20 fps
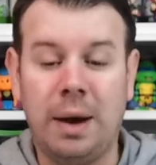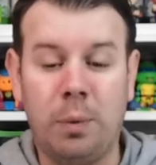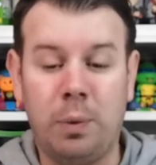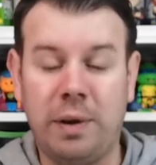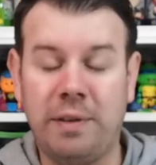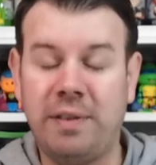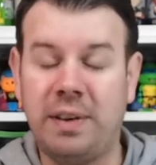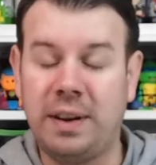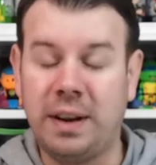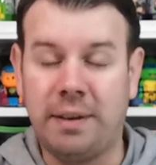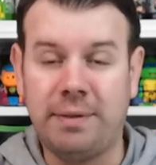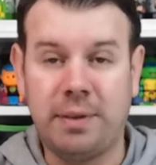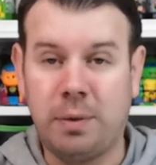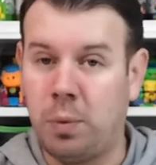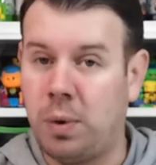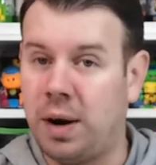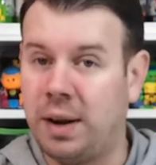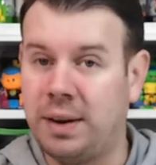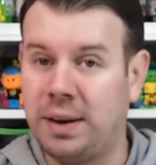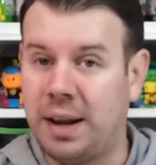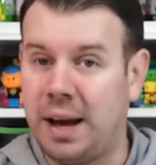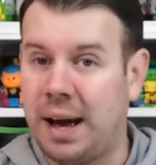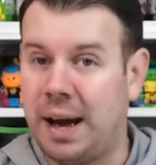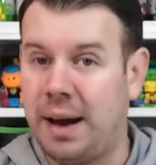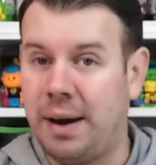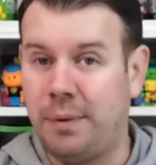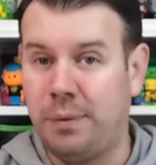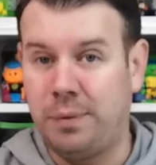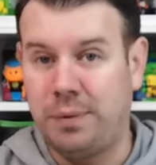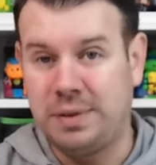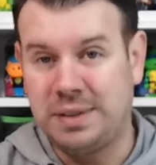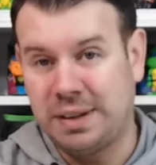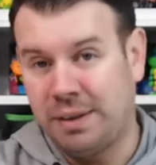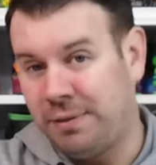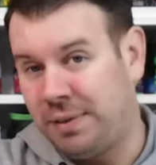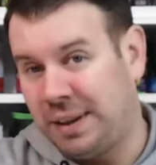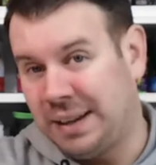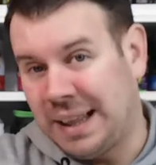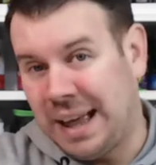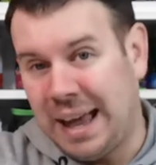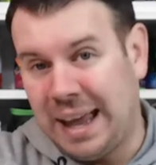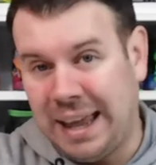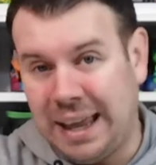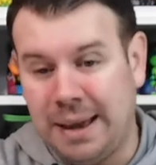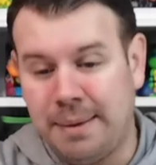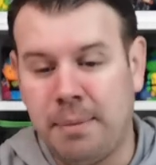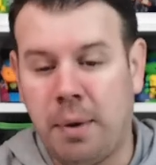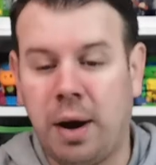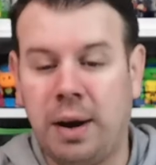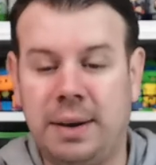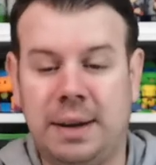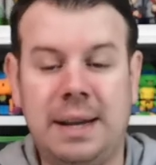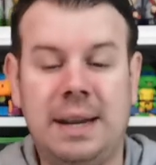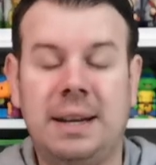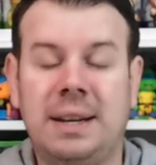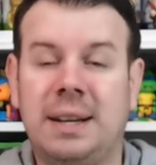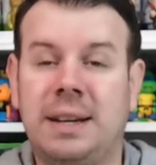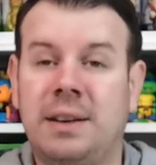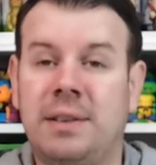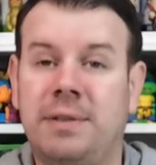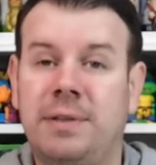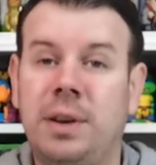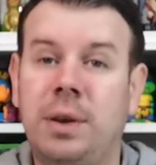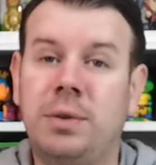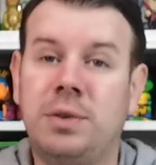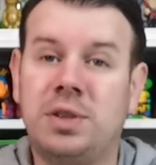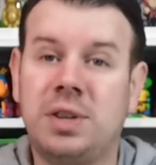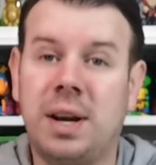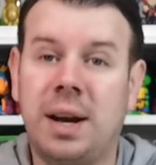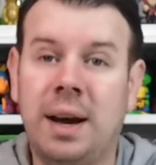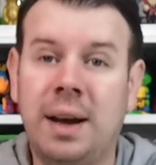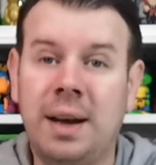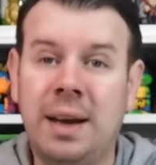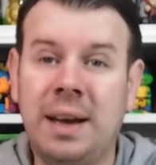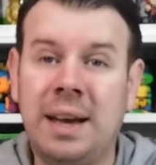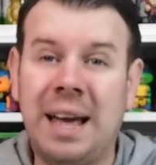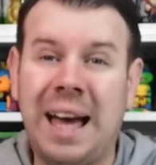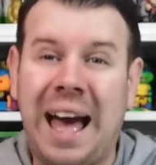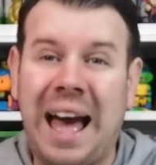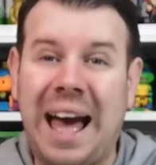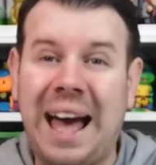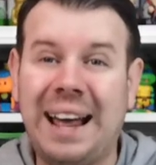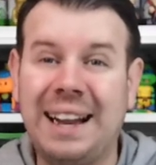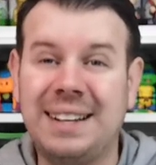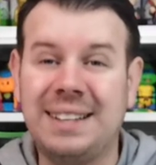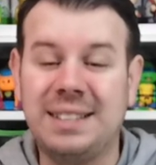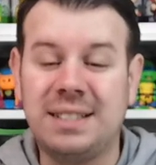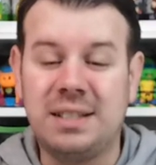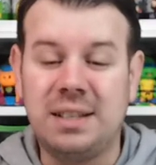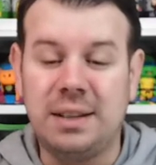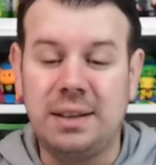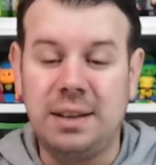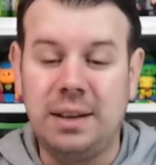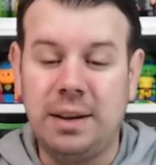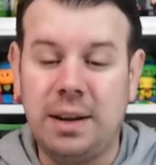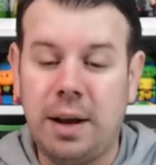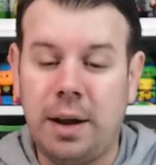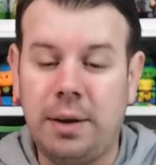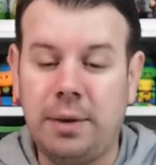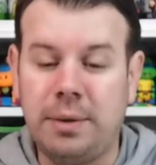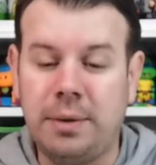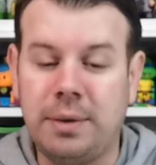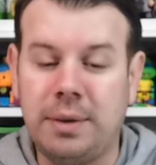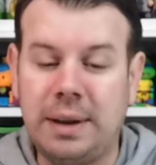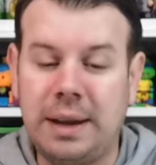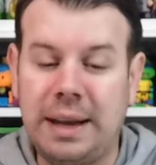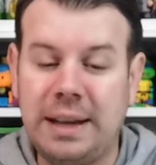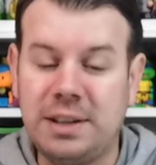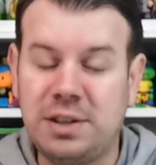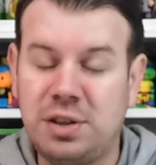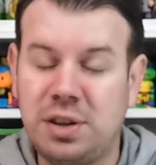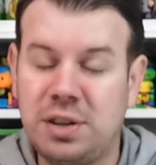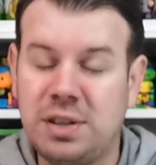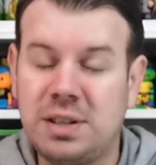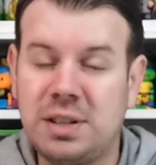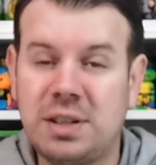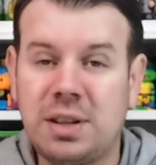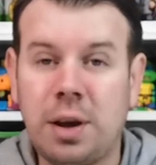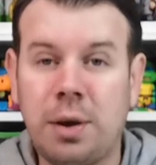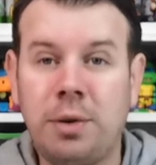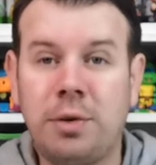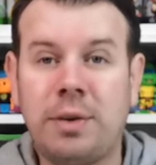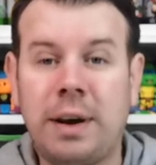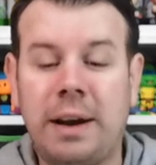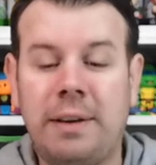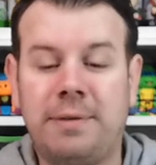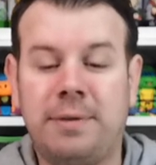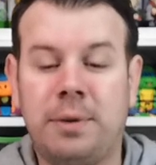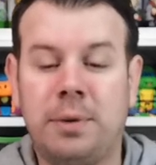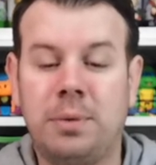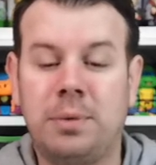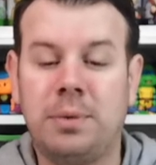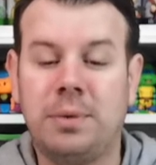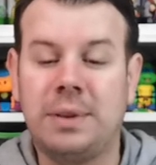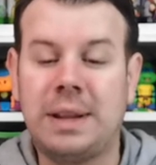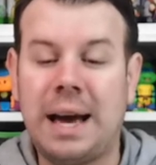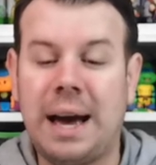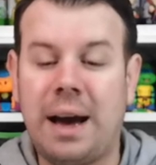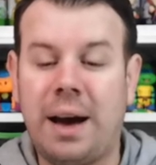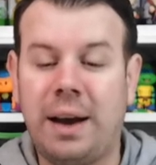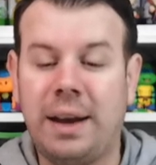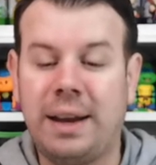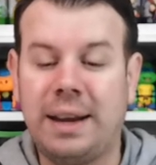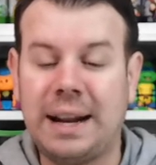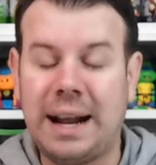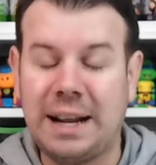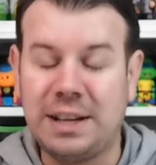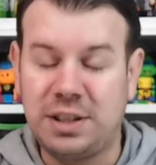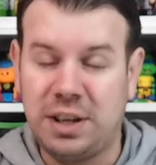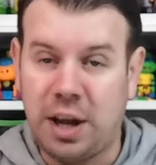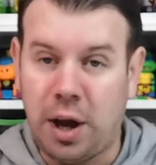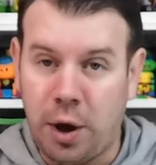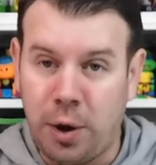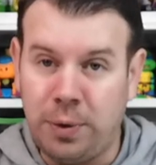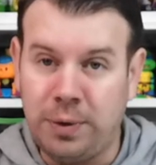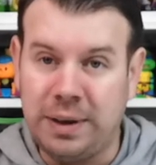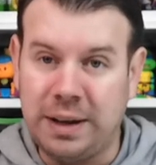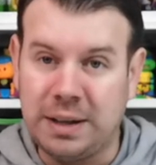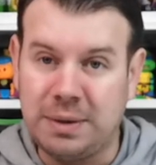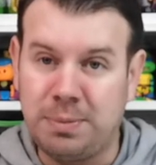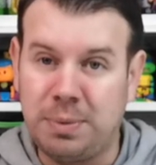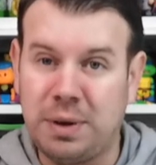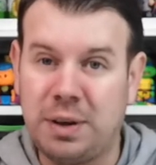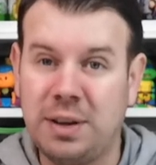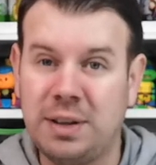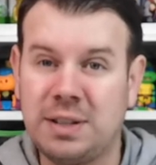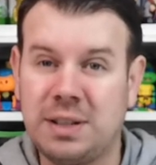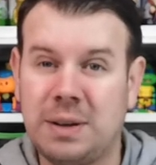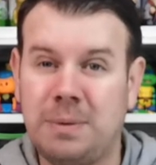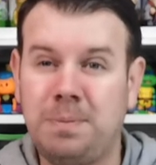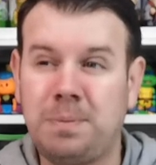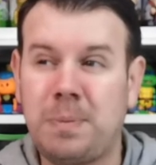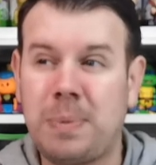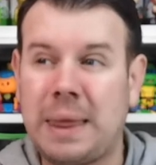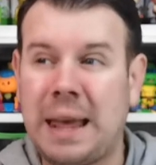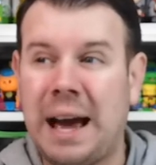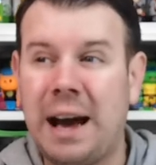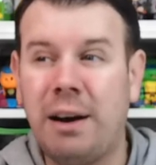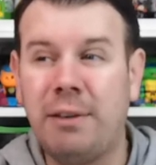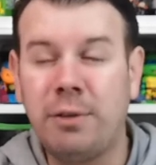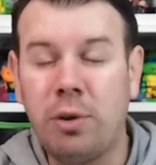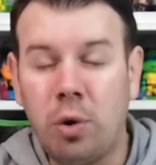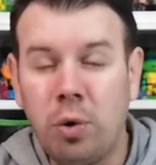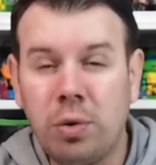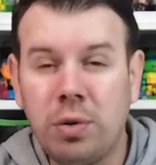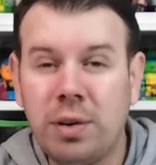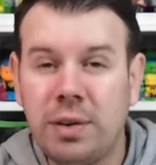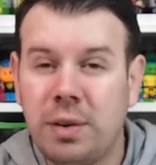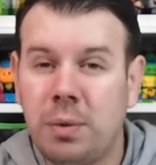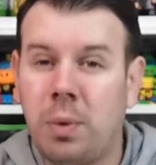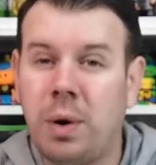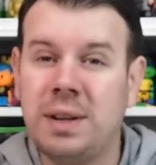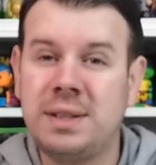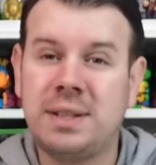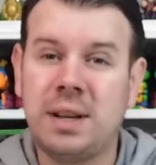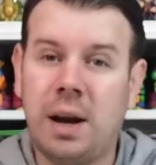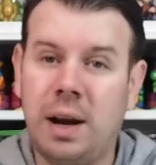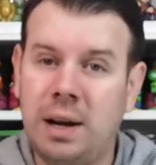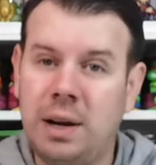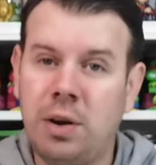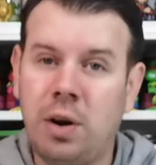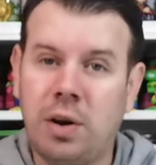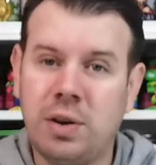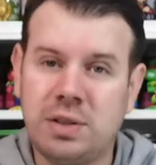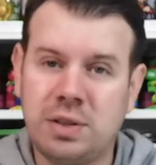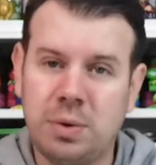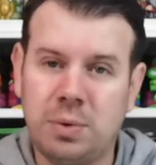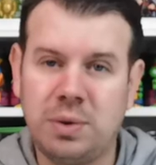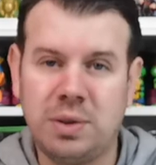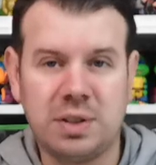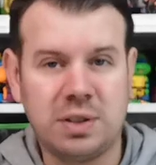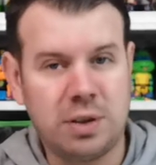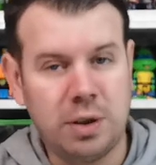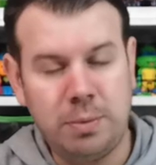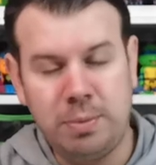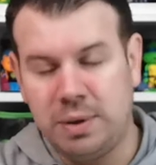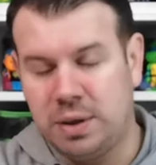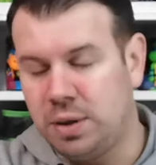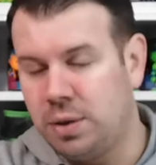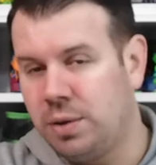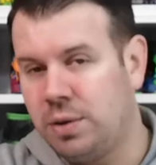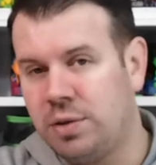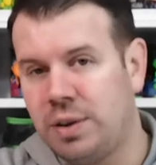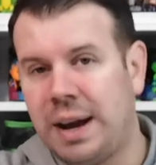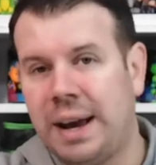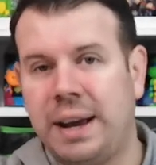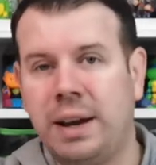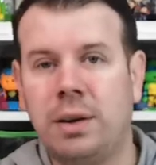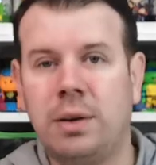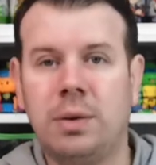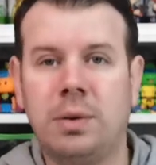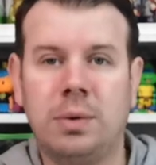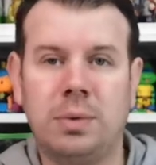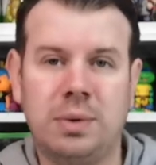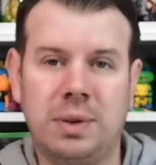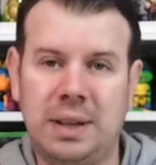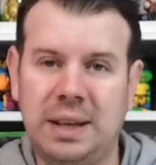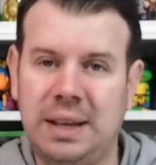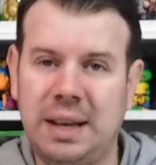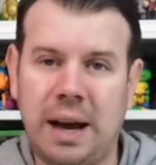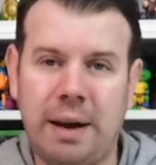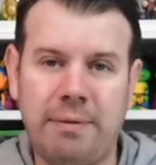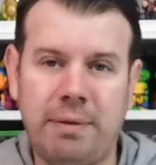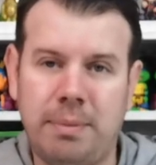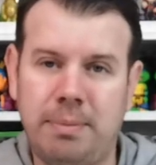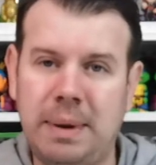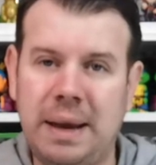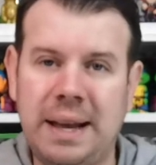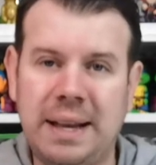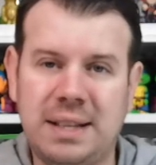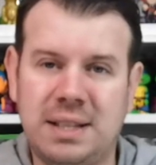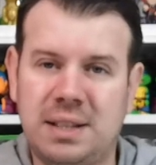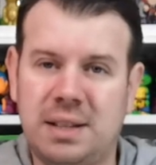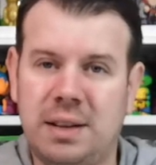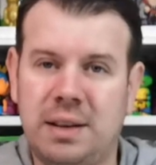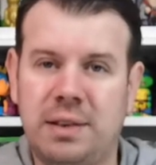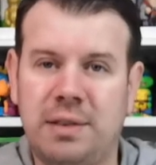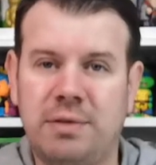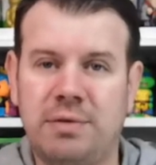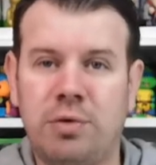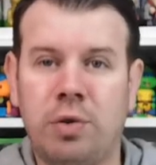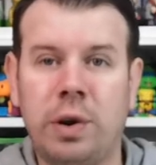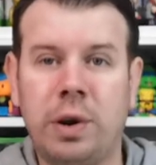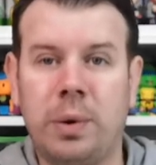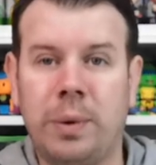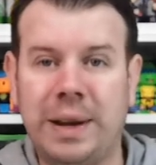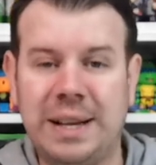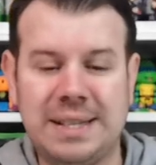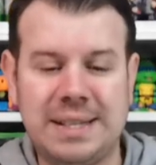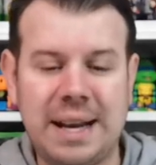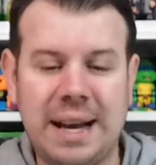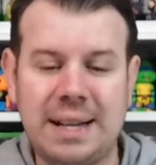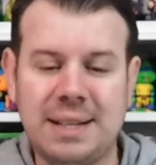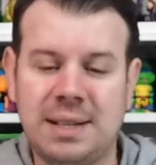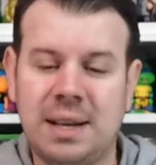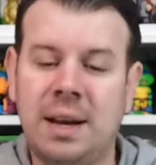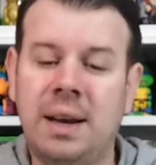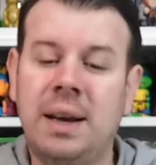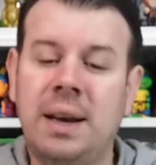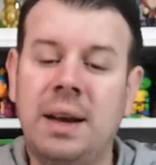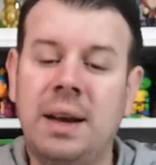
with another one, uh, something that he might need in the future. And, you know, it's just so grateful that I can actually own this because out of all of the ones that I lost, all the Scooby Doo Grail, the other bits, the royalty sets,